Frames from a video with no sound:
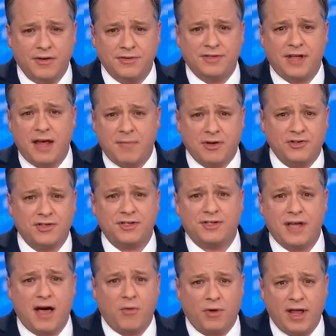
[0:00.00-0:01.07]
A new statement
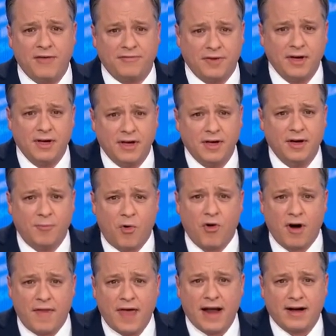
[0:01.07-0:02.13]
just out. We'll have
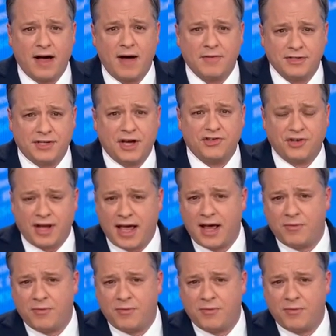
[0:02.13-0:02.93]
more on that conversation